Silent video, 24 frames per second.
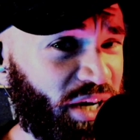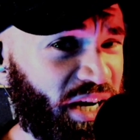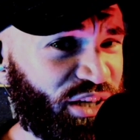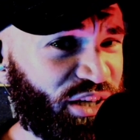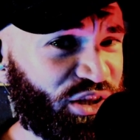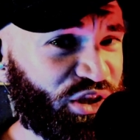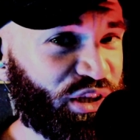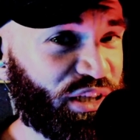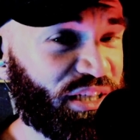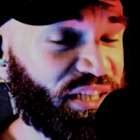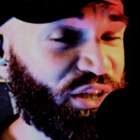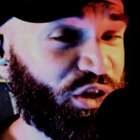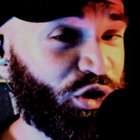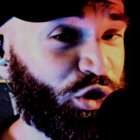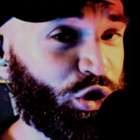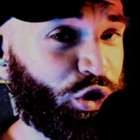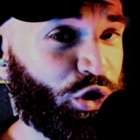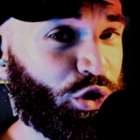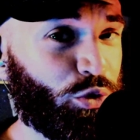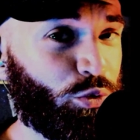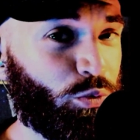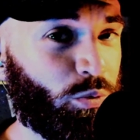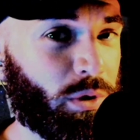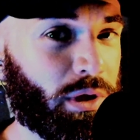you actually
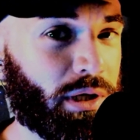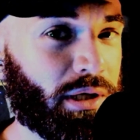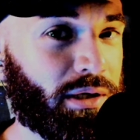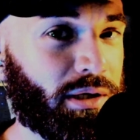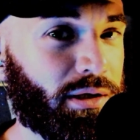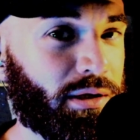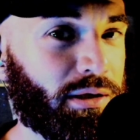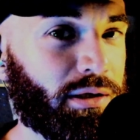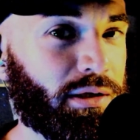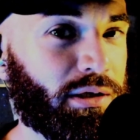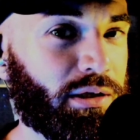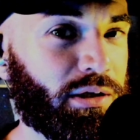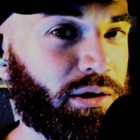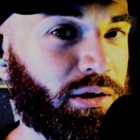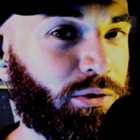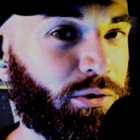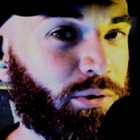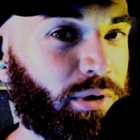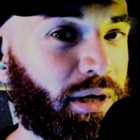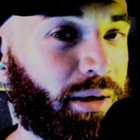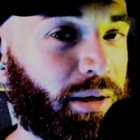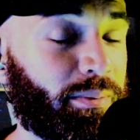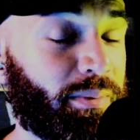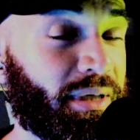do it. You
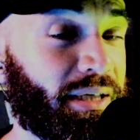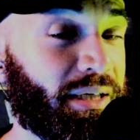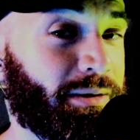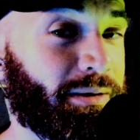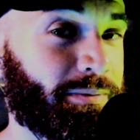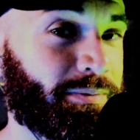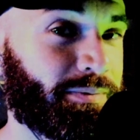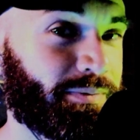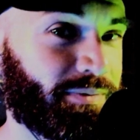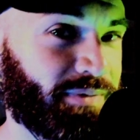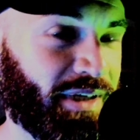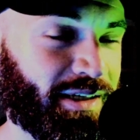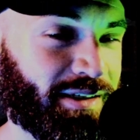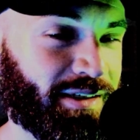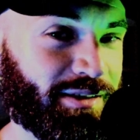know what I mean?